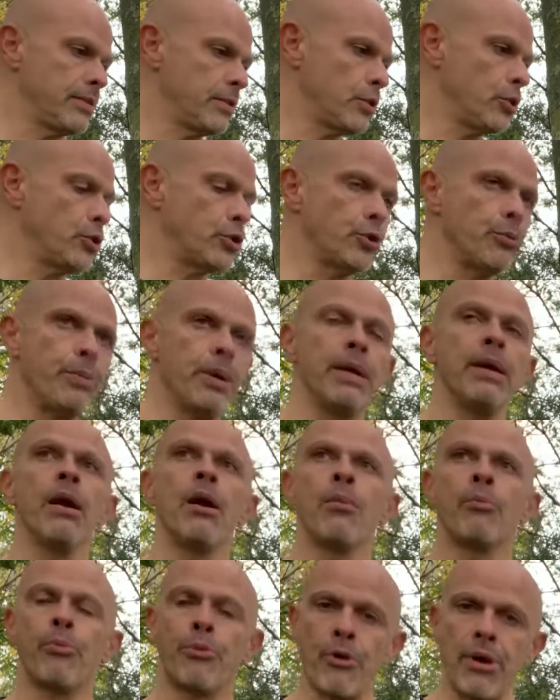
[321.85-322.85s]
You should be
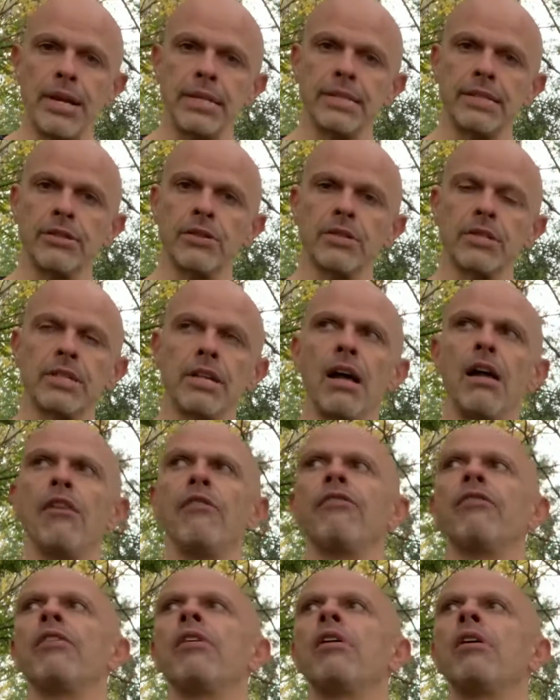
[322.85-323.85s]
praising yourself,
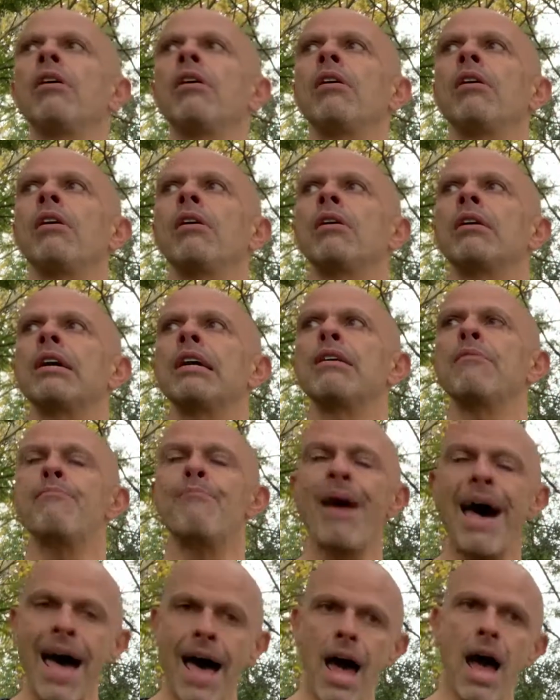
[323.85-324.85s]

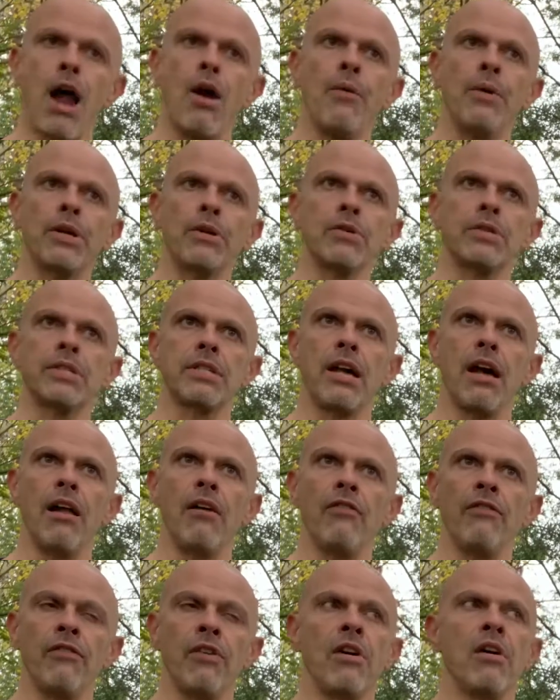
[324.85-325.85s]
empowering
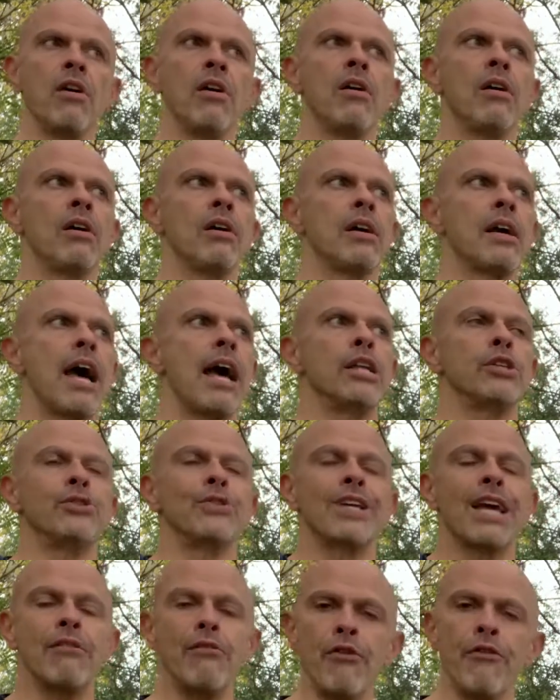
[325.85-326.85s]
yourself, and
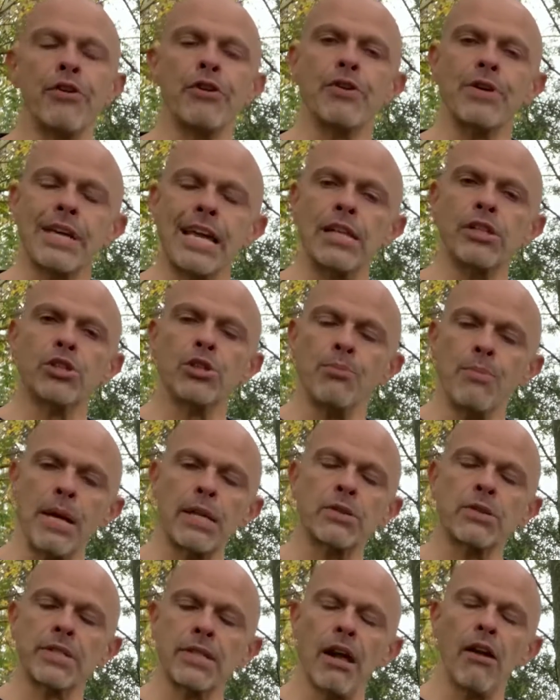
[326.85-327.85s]
doing everything you can to make
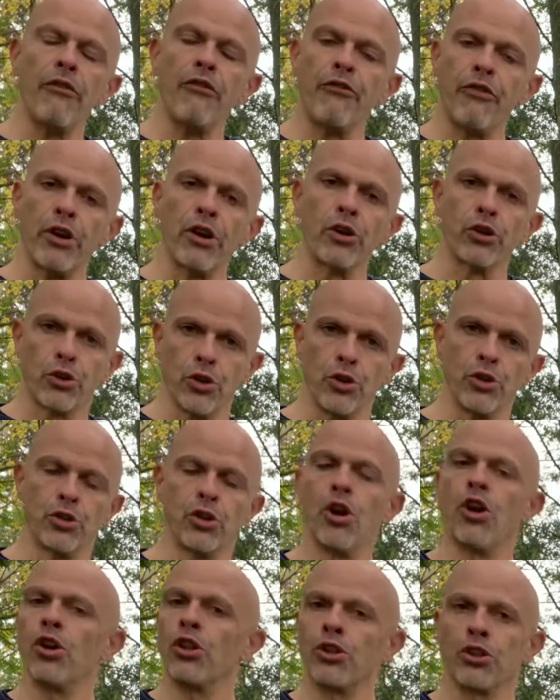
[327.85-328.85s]
yourself feel good,
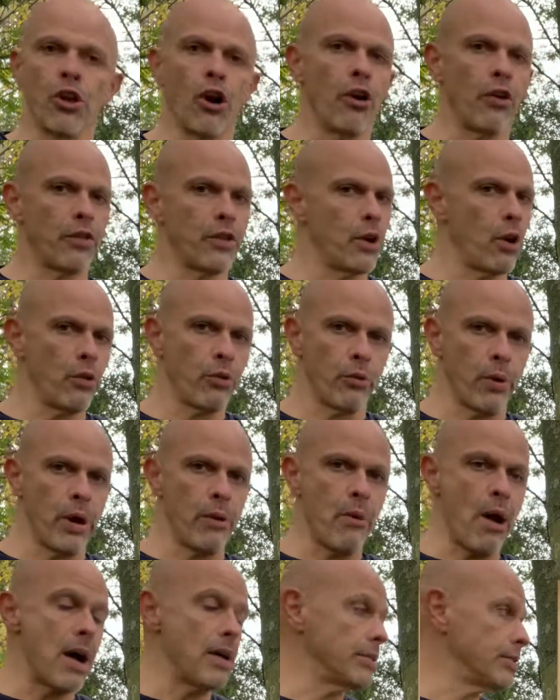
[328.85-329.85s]
not the other way
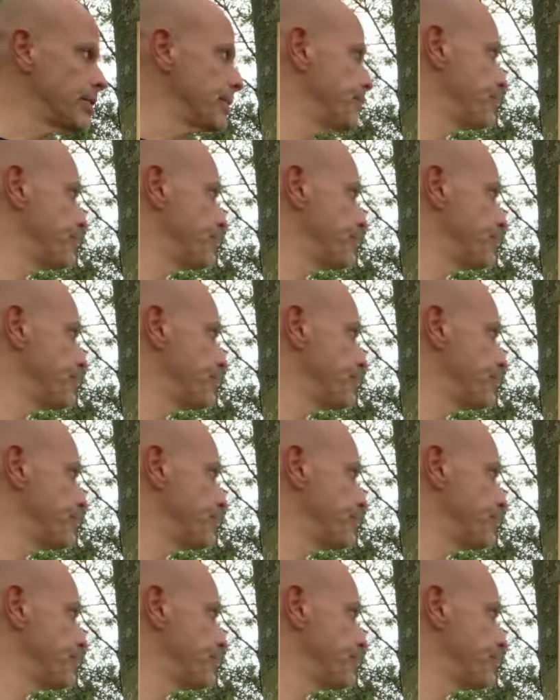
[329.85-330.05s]
around.